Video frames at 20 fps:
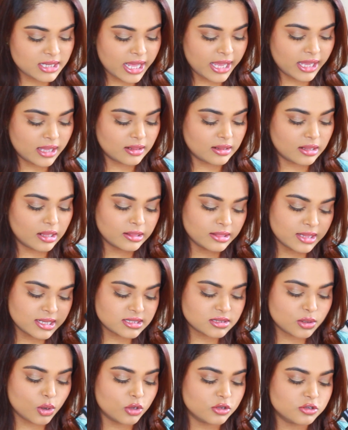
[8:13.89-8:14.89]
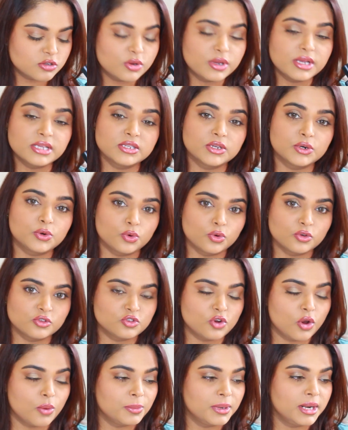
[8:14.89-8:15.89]
Like this also is a
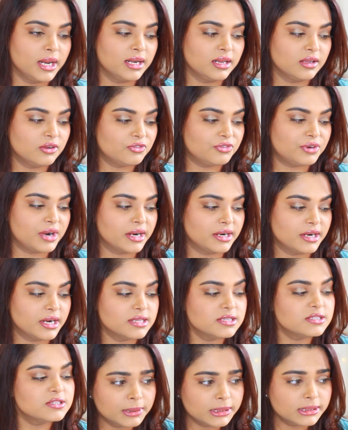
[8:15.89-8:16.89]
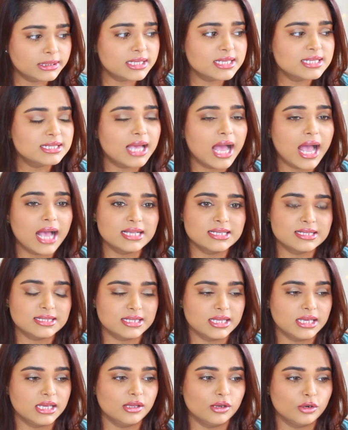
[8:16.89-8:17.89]
rose dominating fragrance, but this has
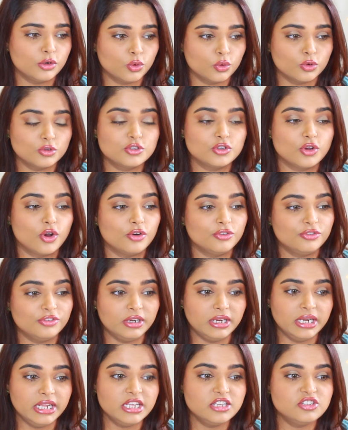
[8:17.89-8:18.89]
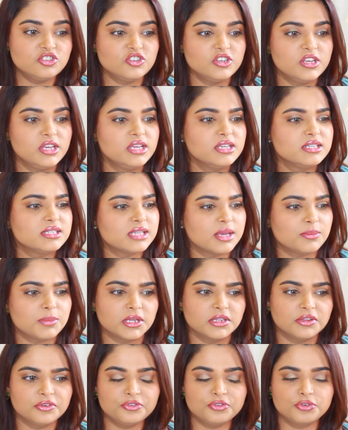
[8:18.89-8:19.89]
the notes of lychee, some
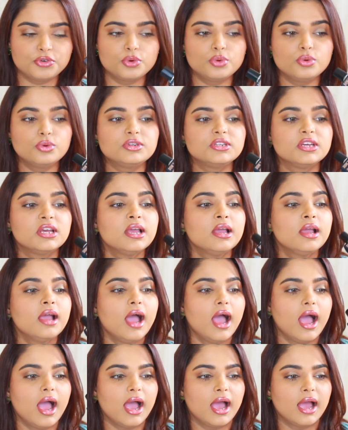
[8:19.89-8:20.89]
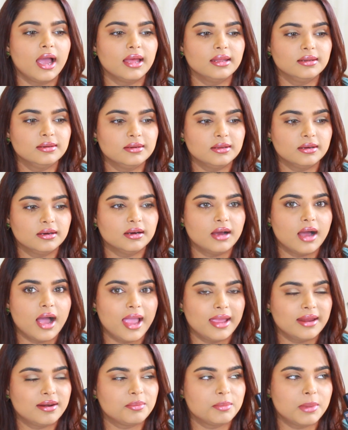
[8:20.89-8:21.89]
other fruit, and
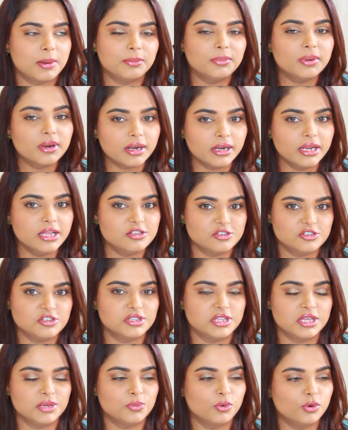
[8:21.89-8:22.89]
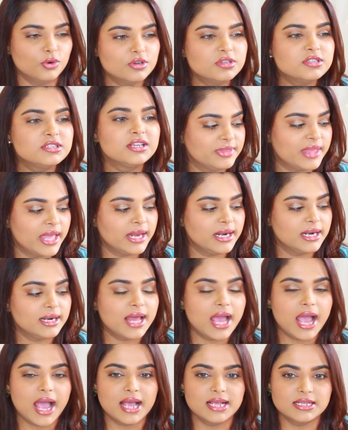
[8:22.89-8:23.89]
I remember lychee the most. Then it
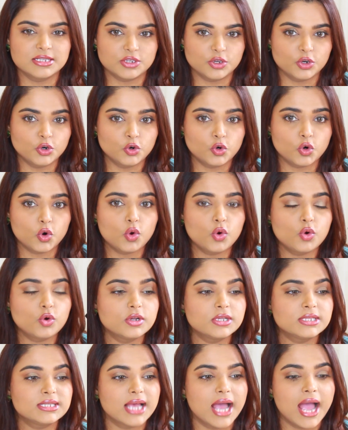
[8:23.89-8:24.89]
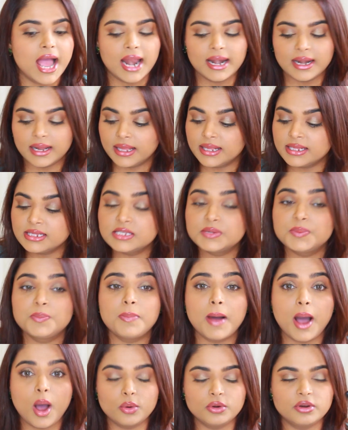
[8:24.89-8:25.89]
has rose and it's
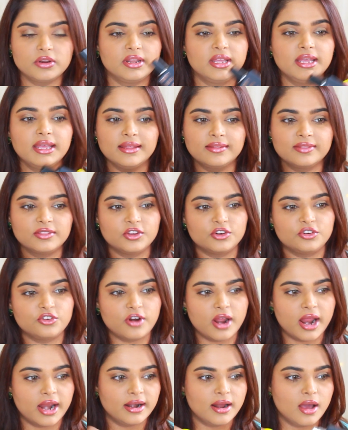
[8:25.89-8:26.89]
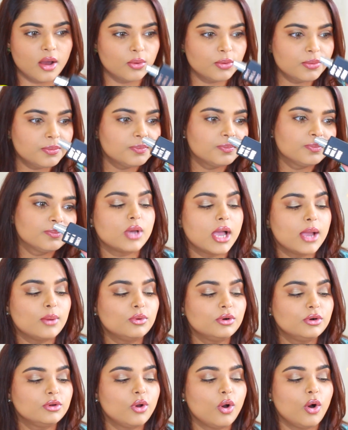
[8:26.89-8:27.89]
powdery in the dry down, so I
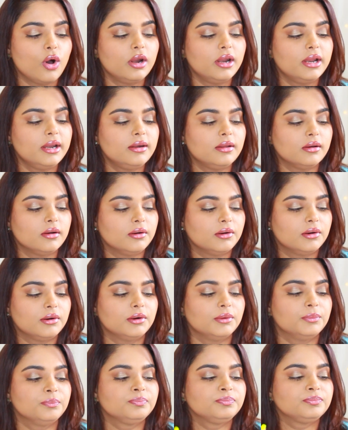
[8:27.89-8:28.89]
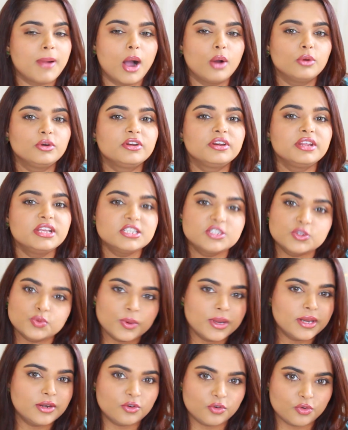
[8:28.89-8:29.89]
would call it a powdery
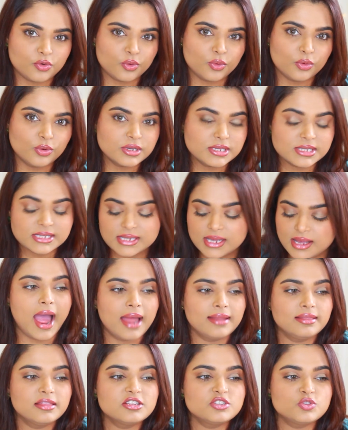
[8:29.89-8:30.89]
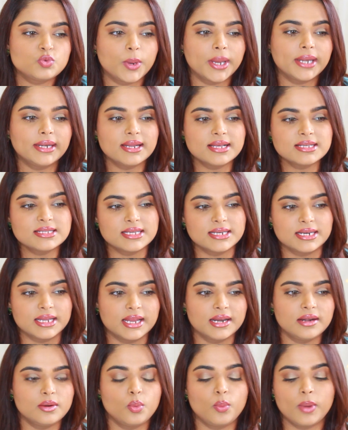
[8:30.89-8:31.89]
sweet rose. And the sweetness in
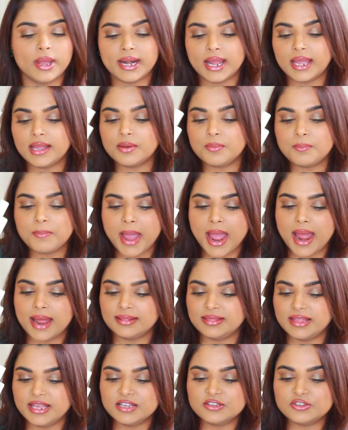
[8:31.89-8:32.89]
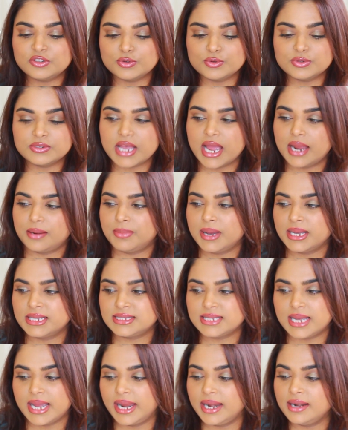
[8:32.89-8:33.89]
it, when I compare these two side by
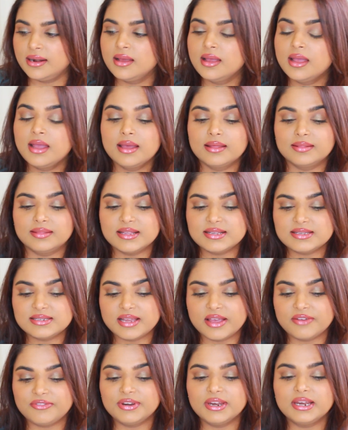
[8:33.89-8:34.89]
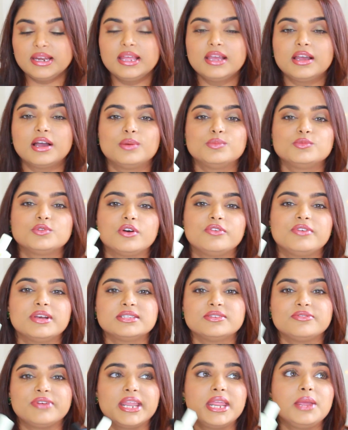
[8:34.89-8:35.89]
side, this definitely comes off
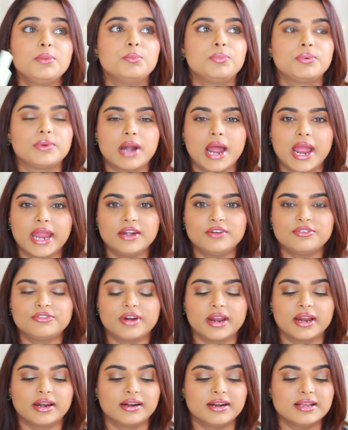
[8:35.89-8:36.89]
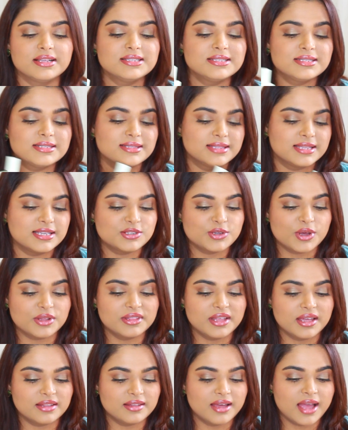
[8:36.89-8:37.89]
as a very bright fragrance. This
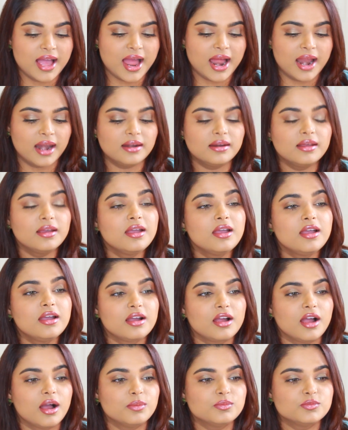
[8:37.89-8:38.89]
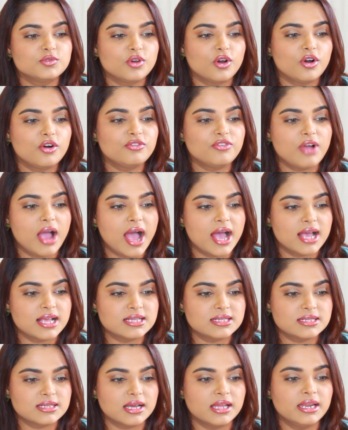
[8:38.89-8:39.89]
on the other hand comes off
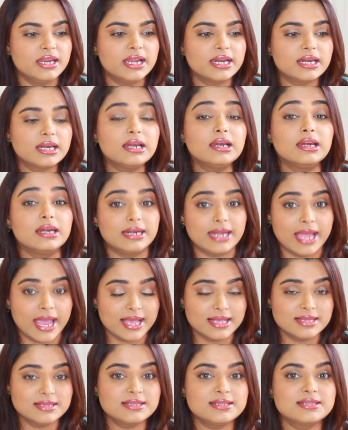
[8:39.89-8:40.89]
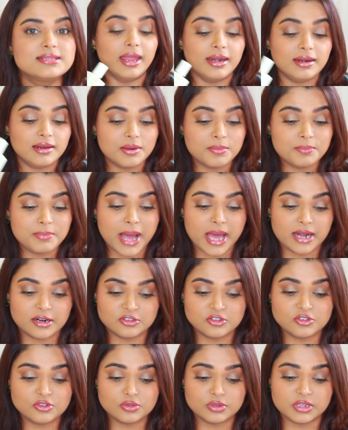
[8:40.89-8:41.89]
as a little dense in
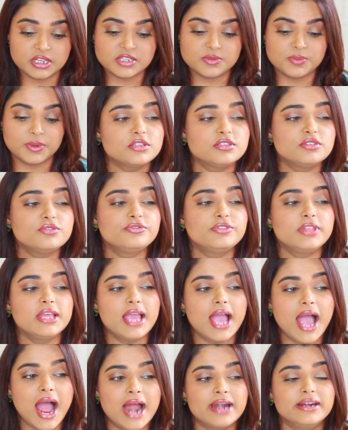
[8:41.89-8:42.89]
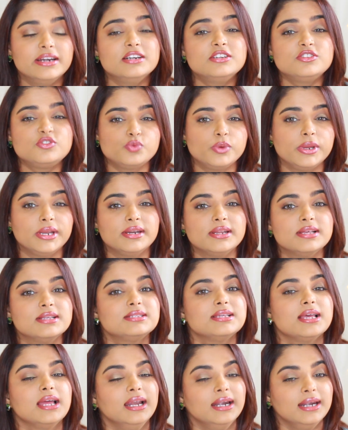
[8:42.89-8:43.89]
comparison to this. Because of the added
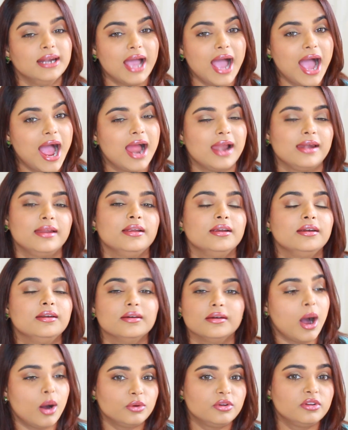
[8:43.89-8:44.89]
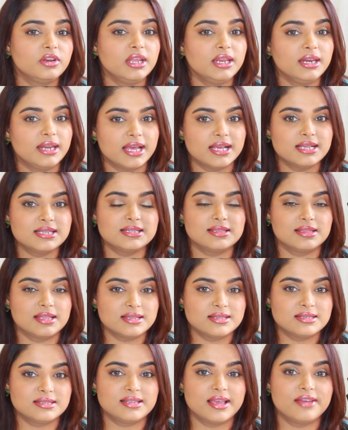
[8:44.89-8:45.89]
sweetness and added powderiness,
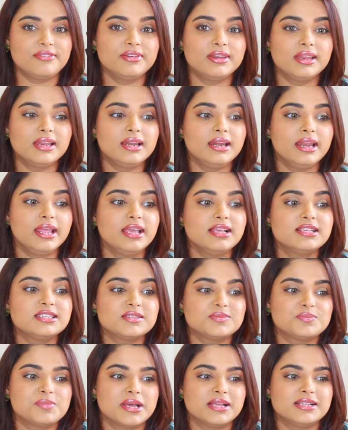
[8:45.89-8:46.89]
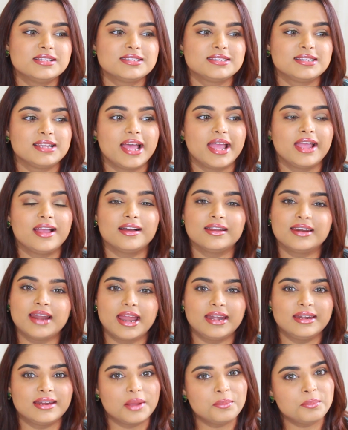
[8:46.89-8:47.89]
this definitely smells like a
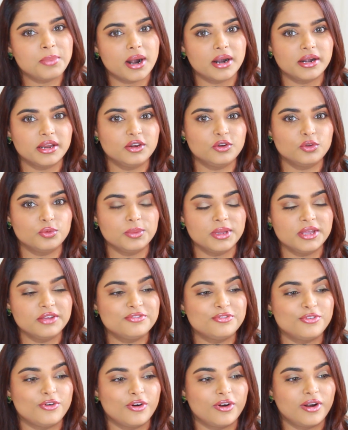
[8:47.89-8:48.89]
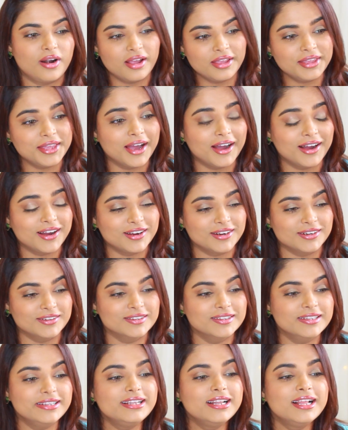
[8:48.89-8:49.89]
nighttime party to me for a young
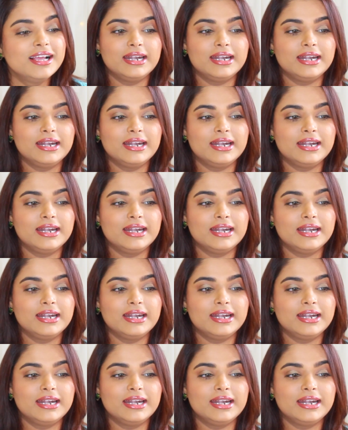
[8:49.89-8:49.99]
girl.